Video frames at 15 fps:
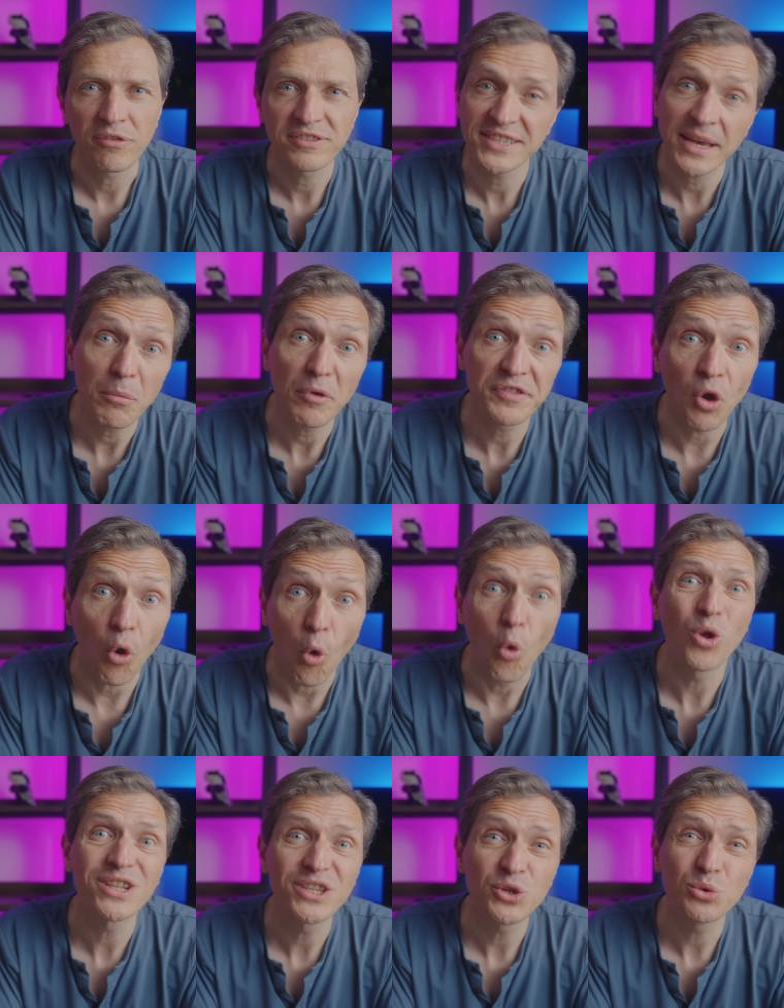some of the
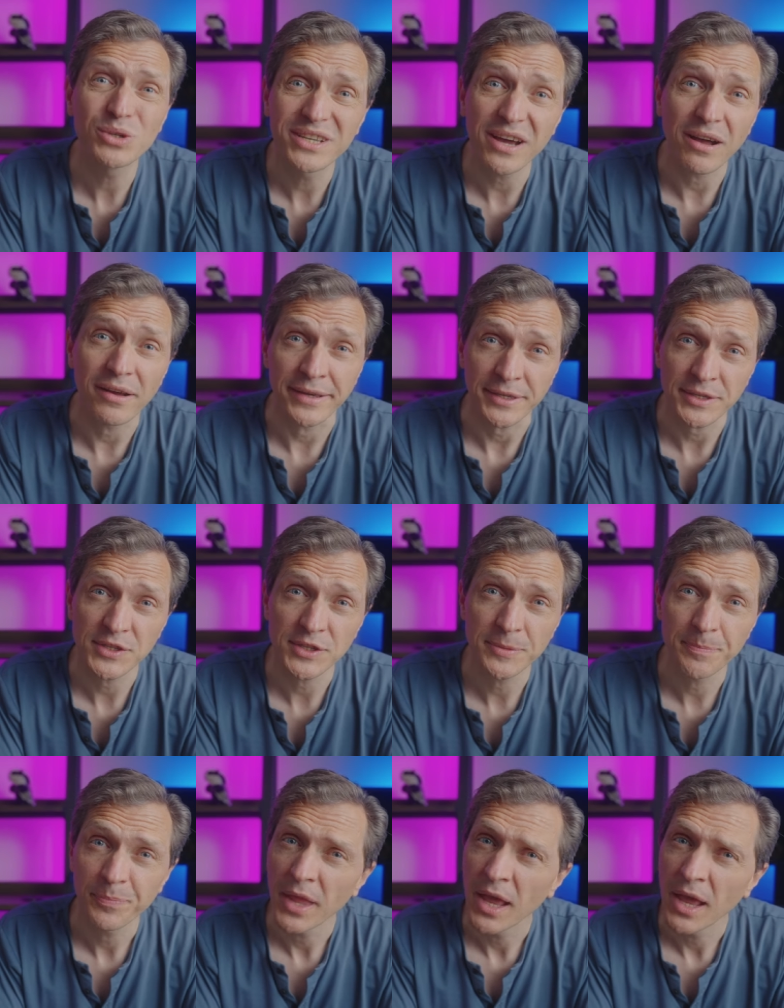old you dies.